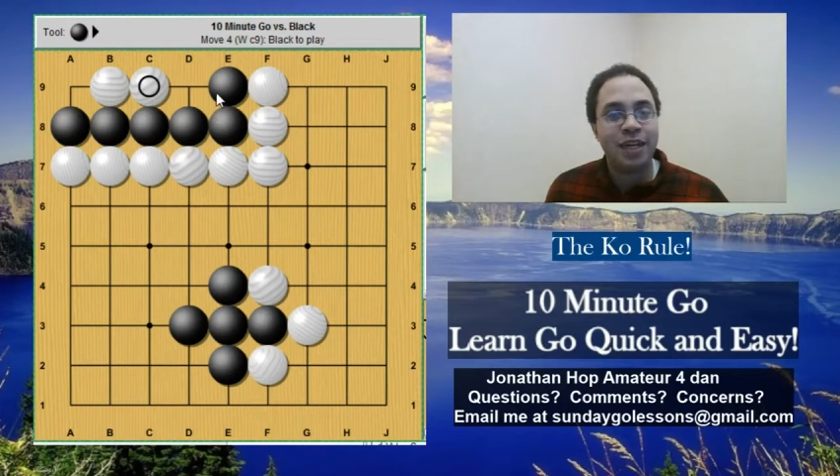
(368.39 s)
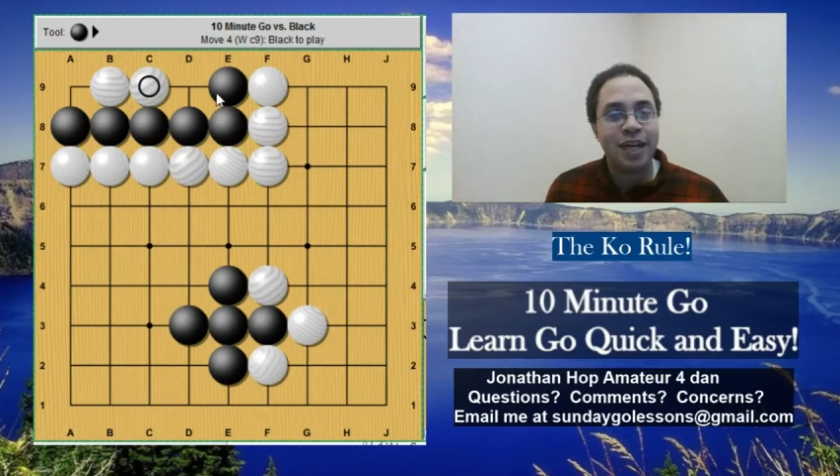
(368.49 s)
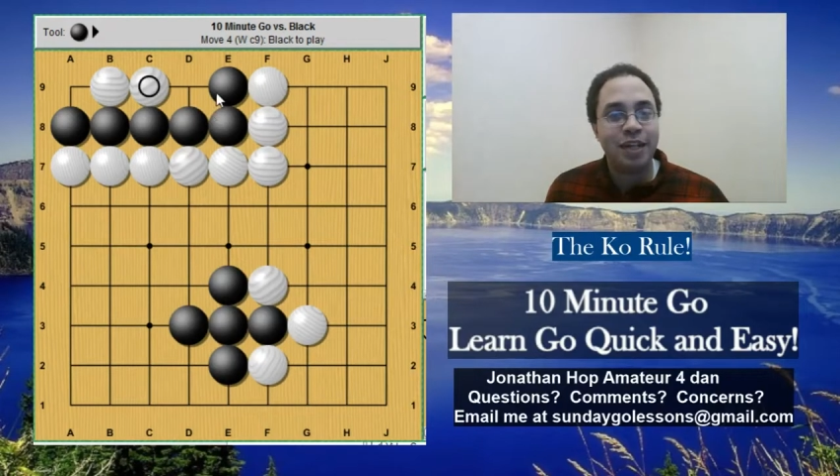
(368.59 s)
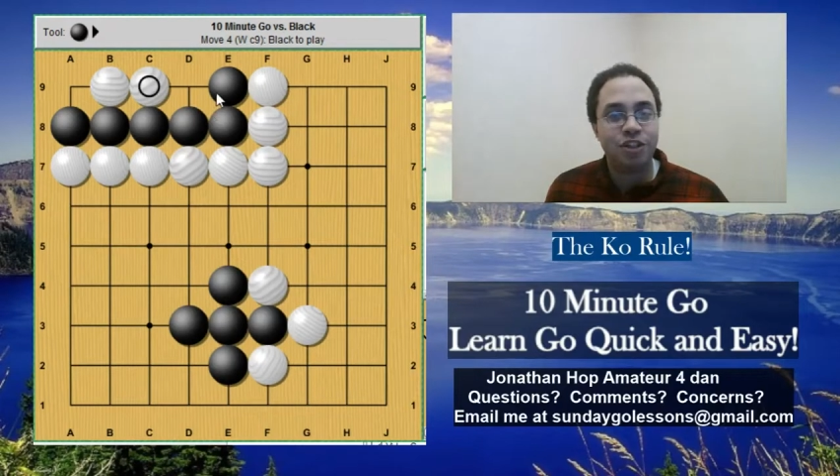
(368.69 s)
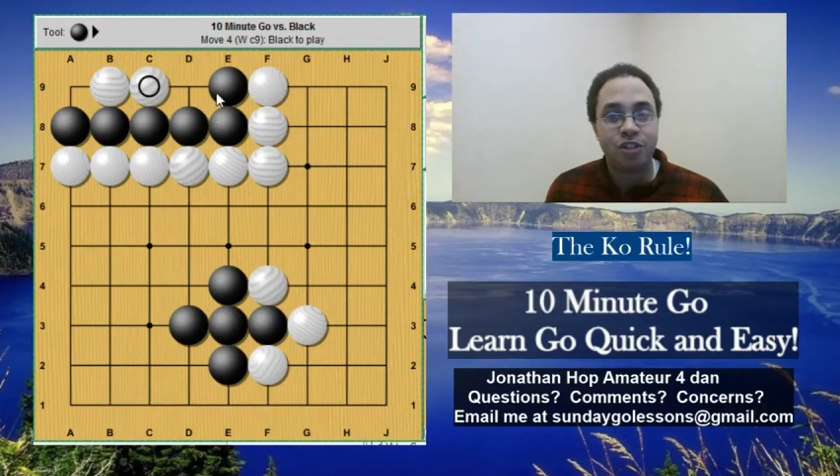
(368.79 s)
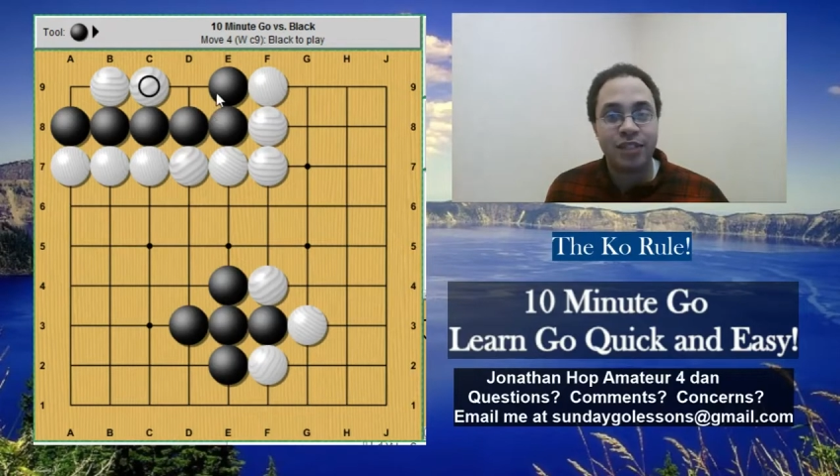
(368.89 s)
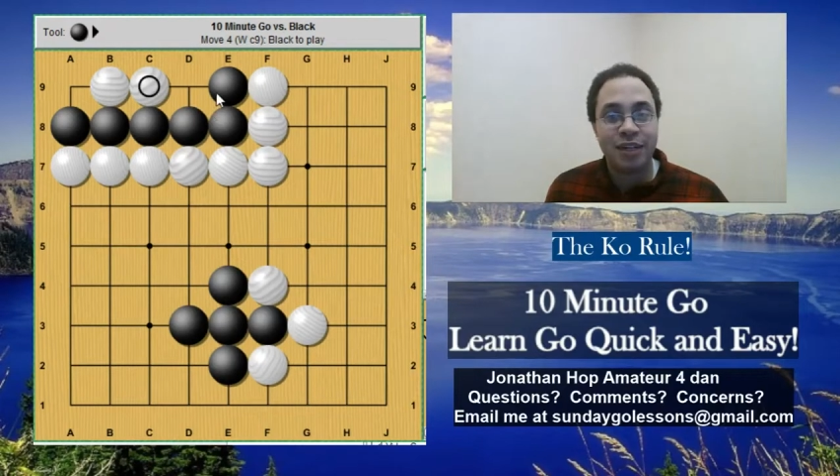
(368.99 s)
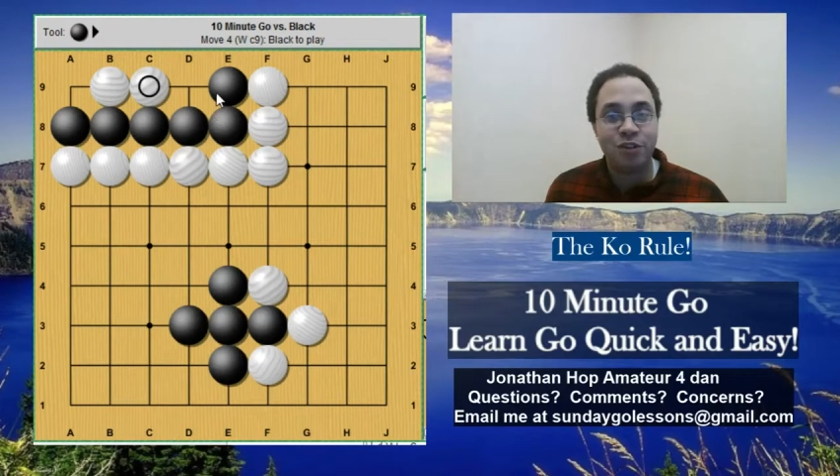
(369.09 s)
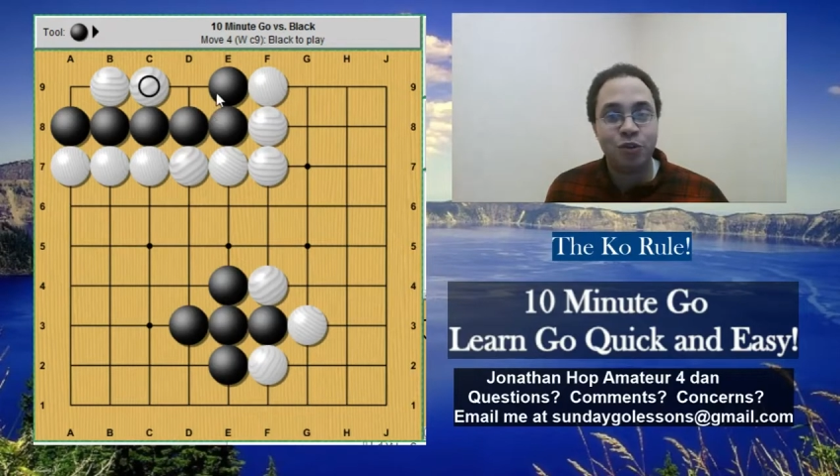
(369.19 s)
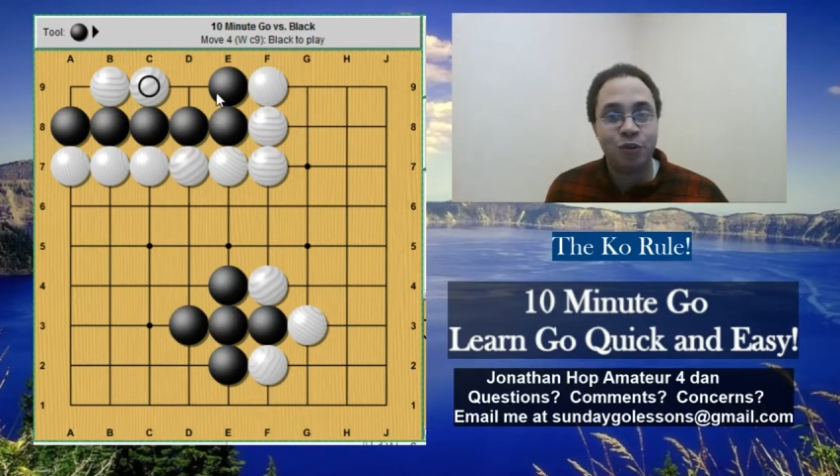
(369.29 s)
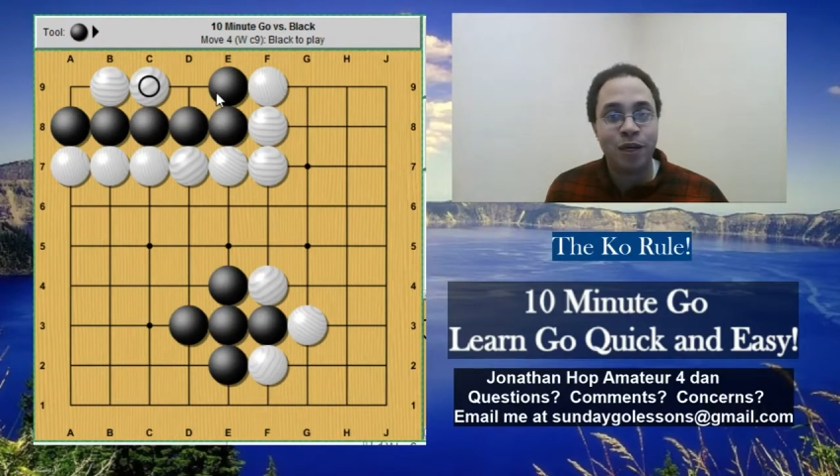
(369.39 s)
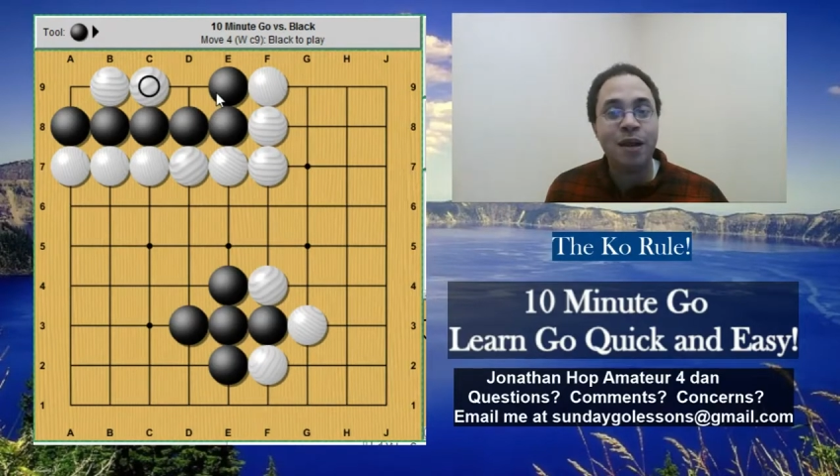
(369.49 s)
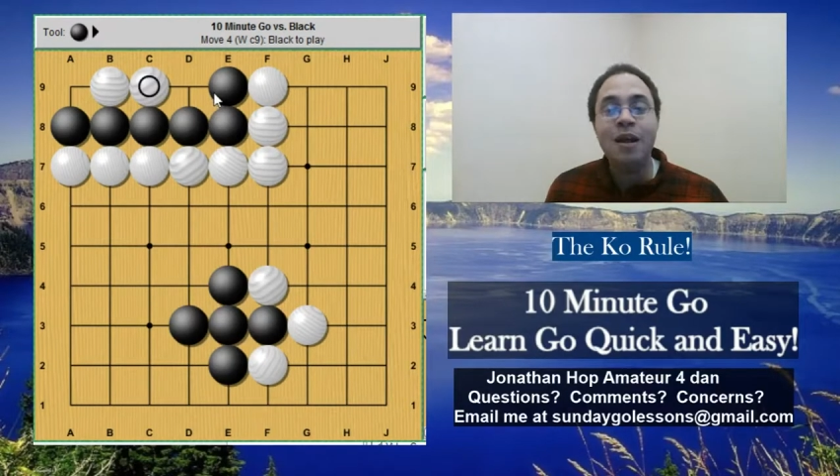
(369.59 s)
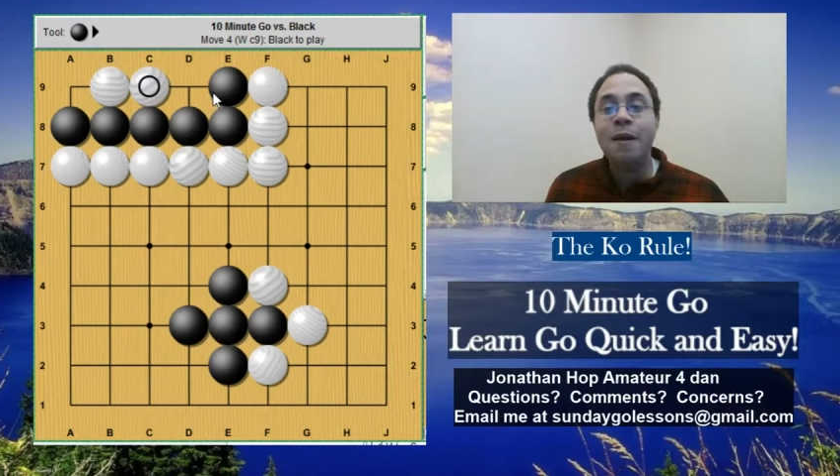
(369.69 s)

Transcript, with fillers: uh, just a territory,